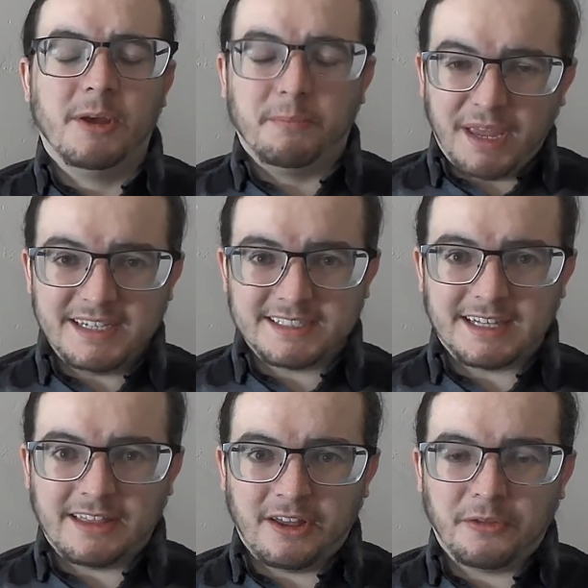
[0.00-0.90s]

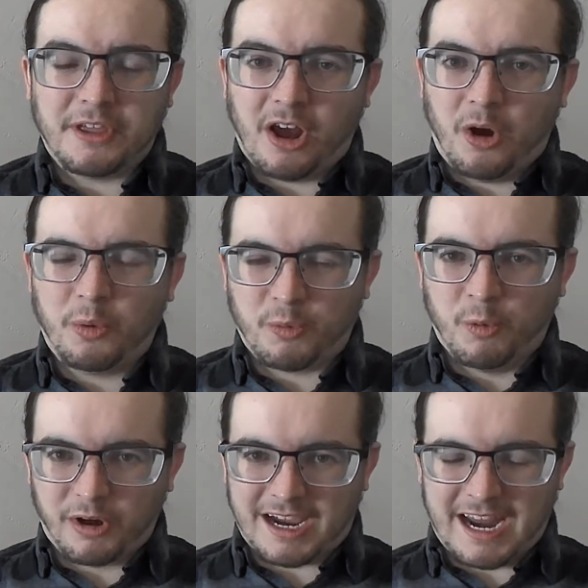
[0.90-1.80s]
Basically, though, they all
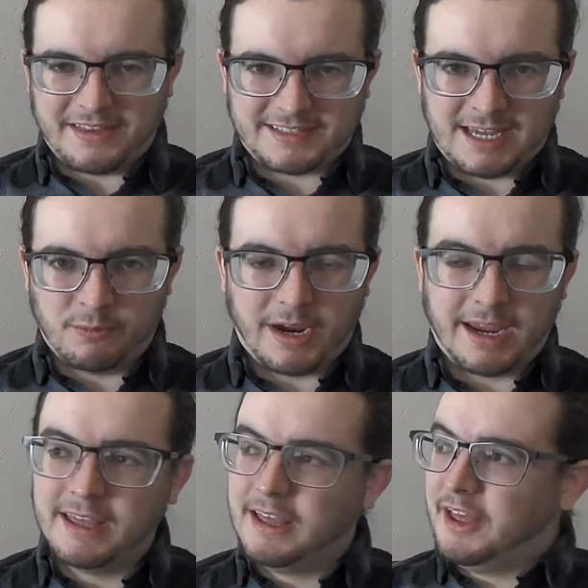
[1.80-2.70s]
work kind of the same way.
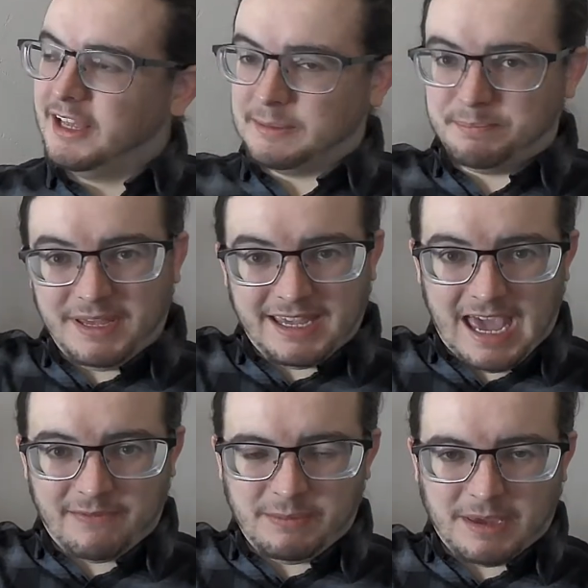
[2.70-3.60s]
It's a big,
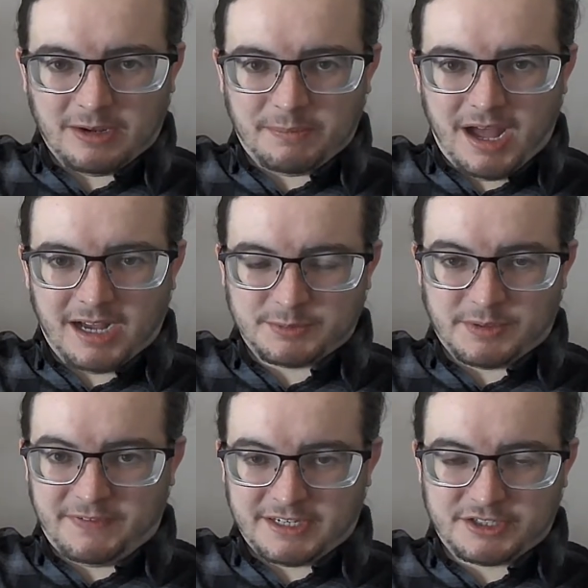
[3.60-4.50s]
heavy metal box with
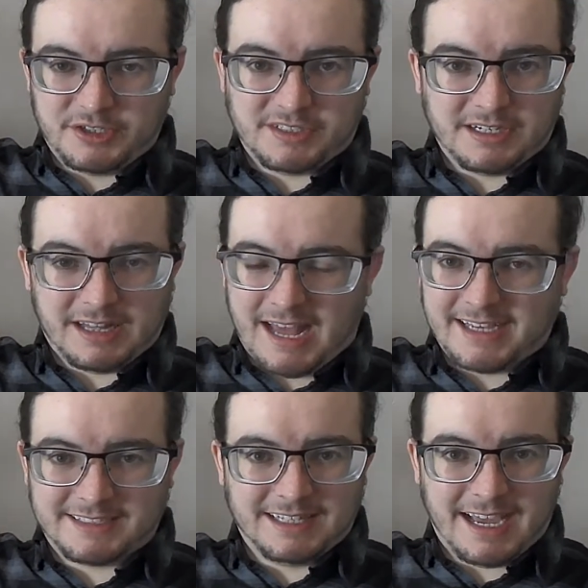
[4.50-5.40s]
fixtures and
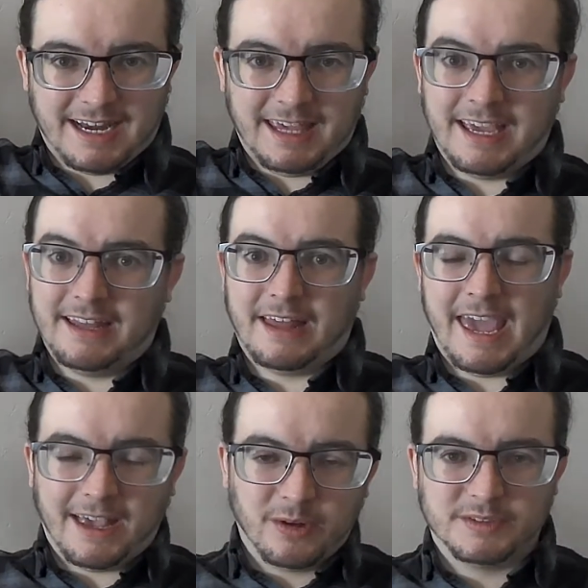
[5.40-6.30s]
glass and lighting and
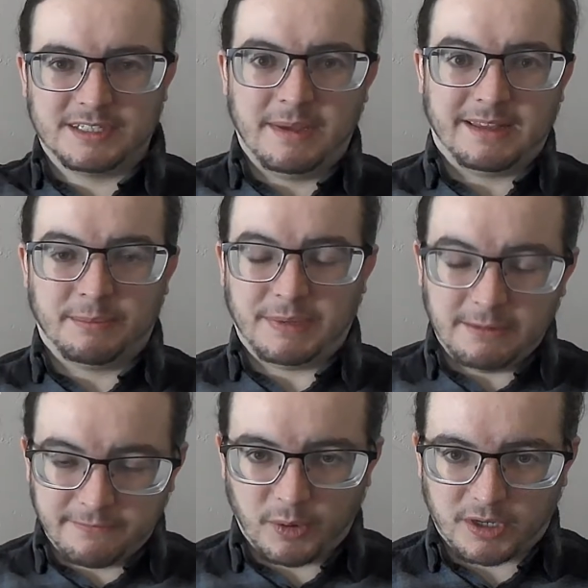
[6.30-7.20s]
angles that make the
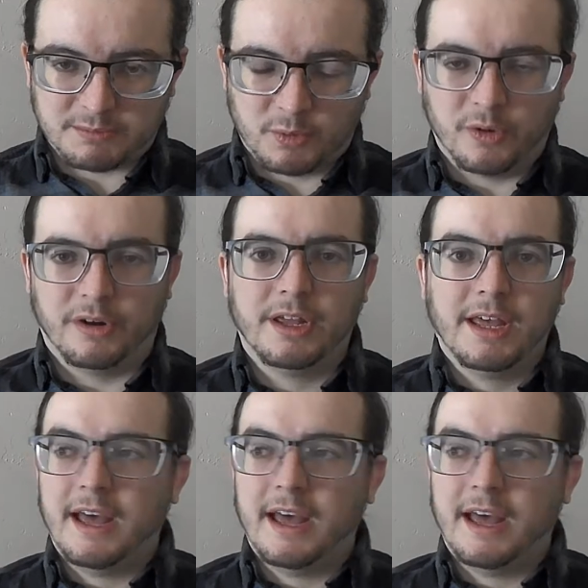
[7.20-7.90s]
beam focus more.